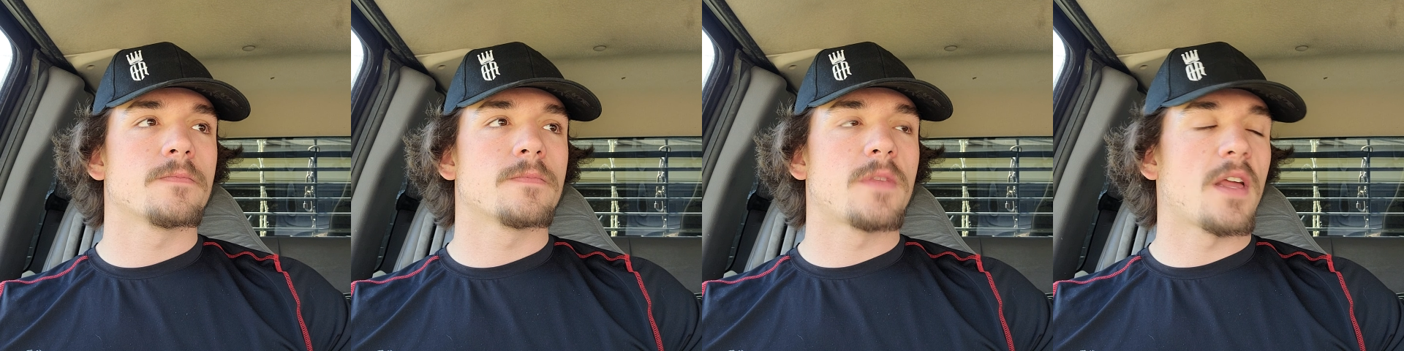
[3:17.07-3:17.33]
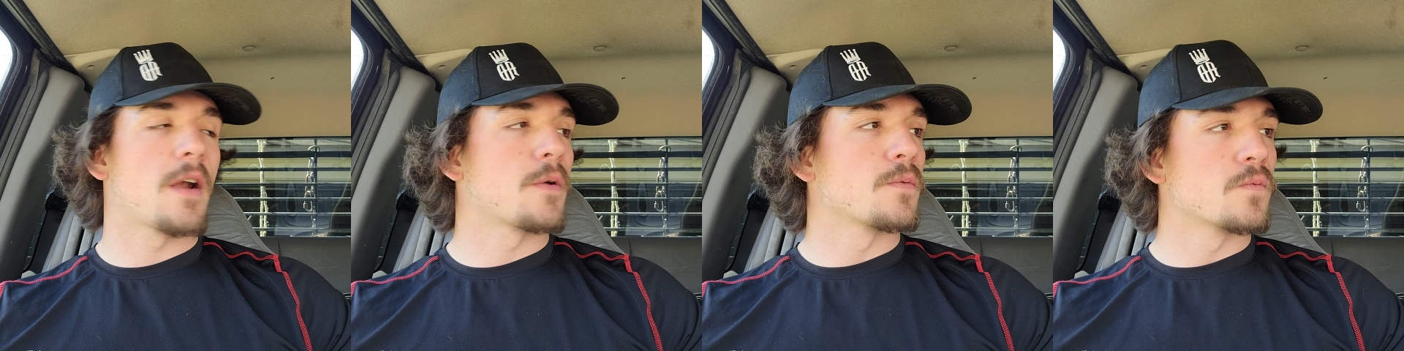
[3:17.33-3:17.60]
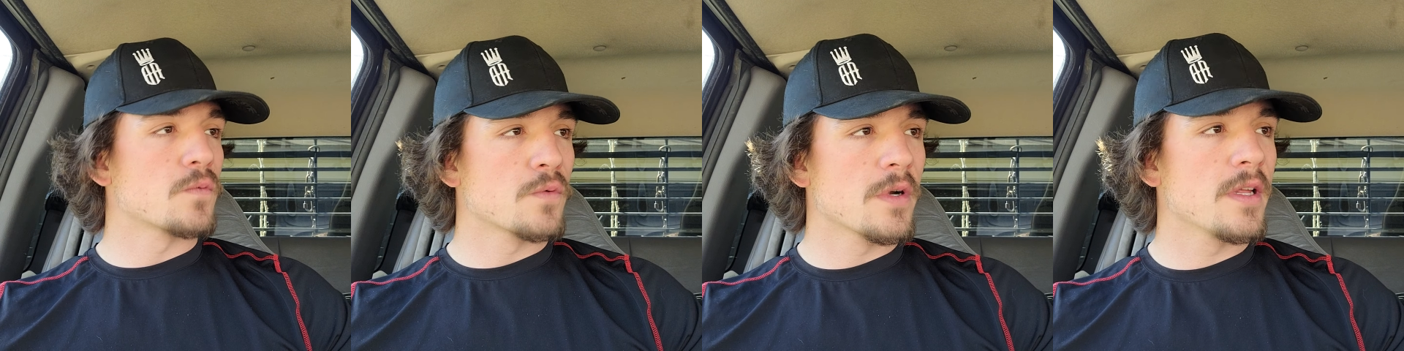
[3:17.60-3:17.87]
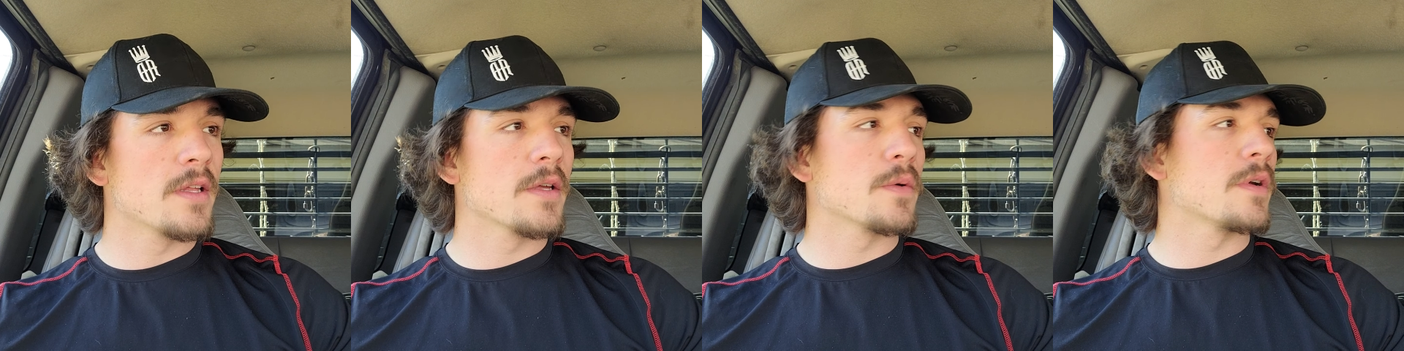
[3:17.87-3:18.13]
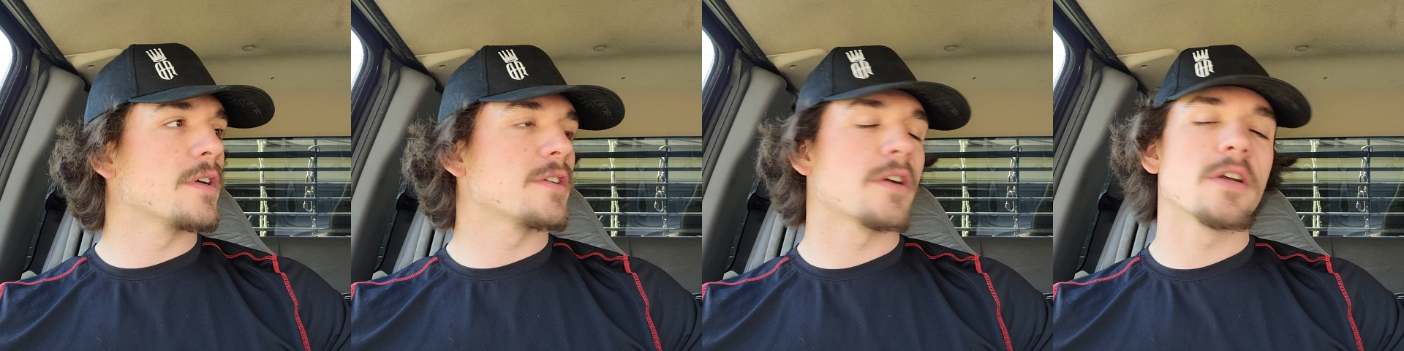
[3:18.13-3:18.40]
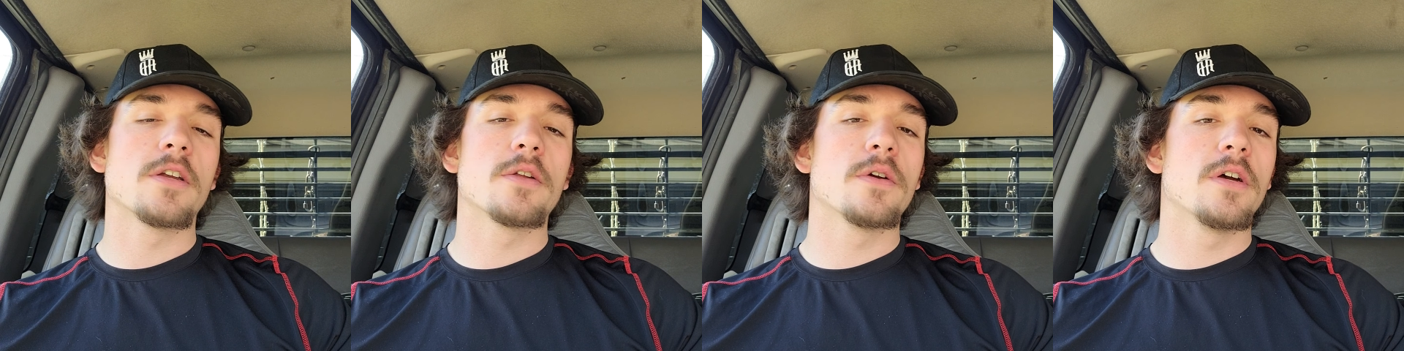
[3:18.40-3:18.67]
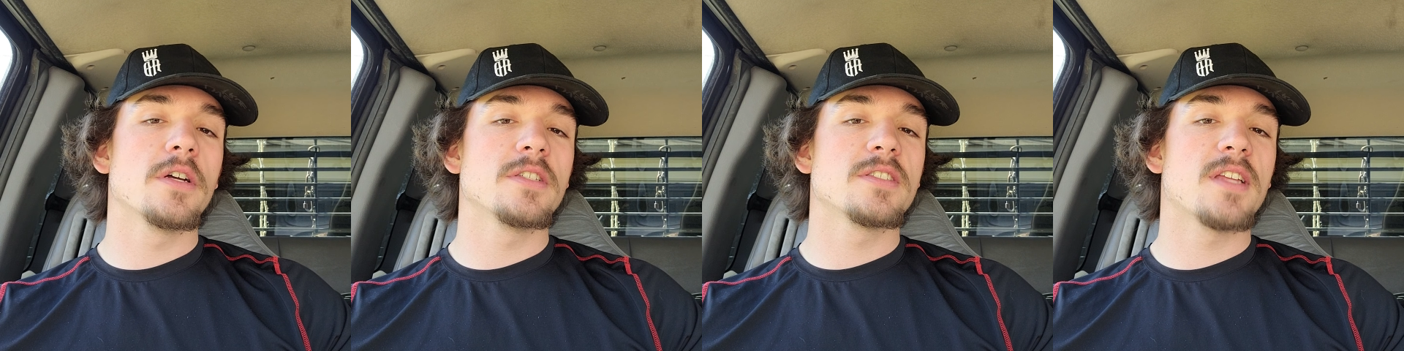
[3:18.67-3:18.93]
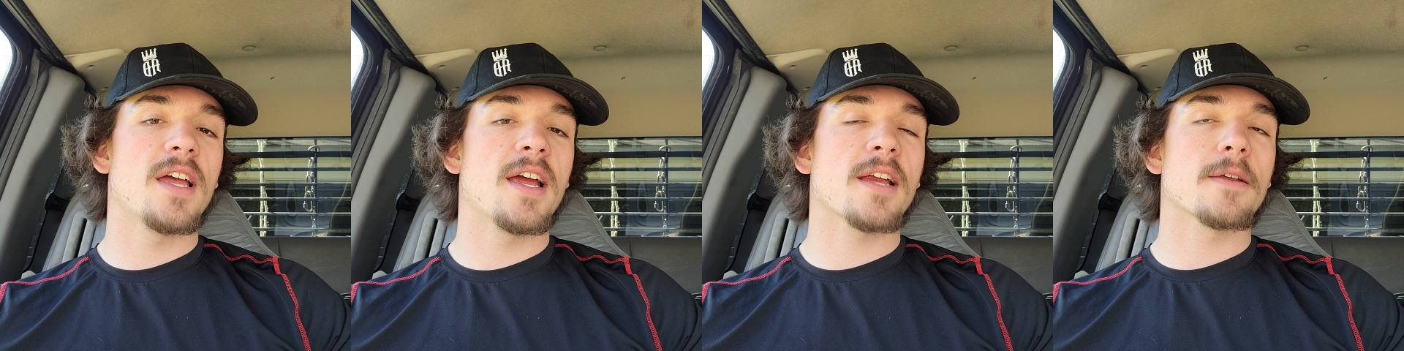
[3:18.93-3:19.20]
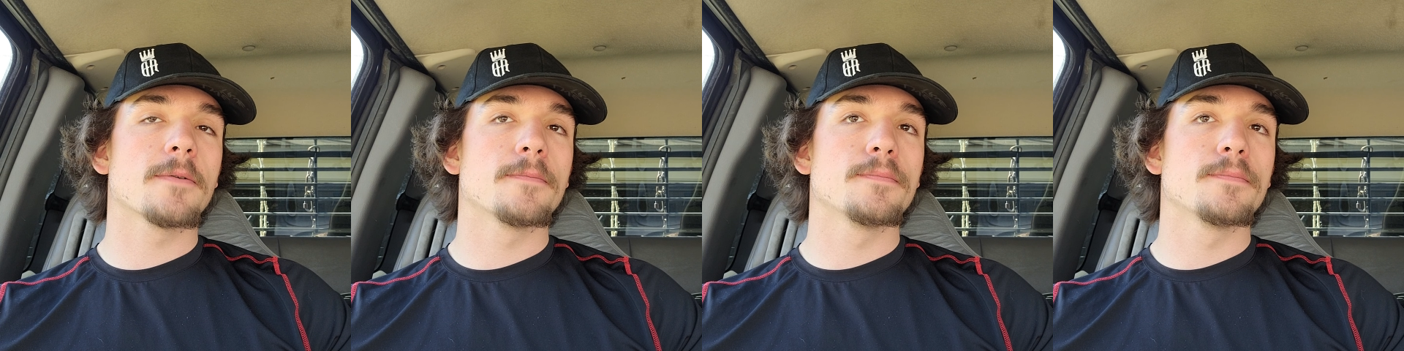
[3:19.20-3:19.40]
I really want to turn into a hood stack,